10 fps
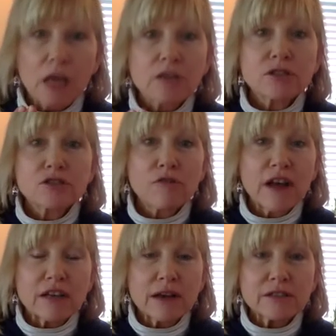So
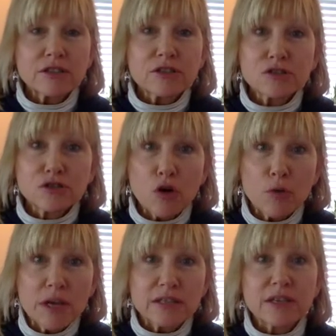fantastic,
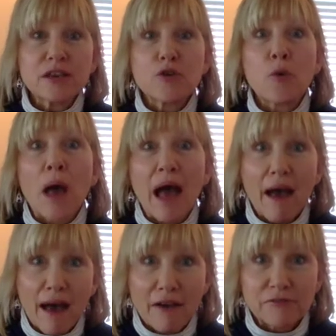so easy, you
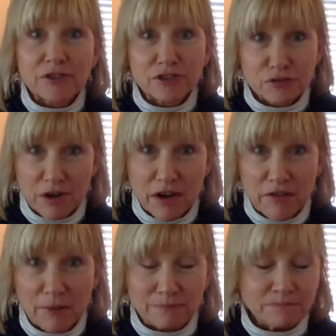have to try
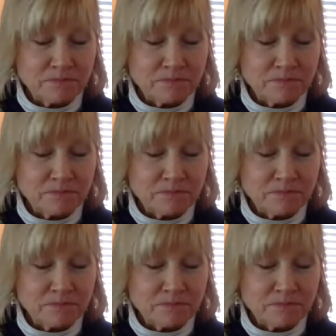them.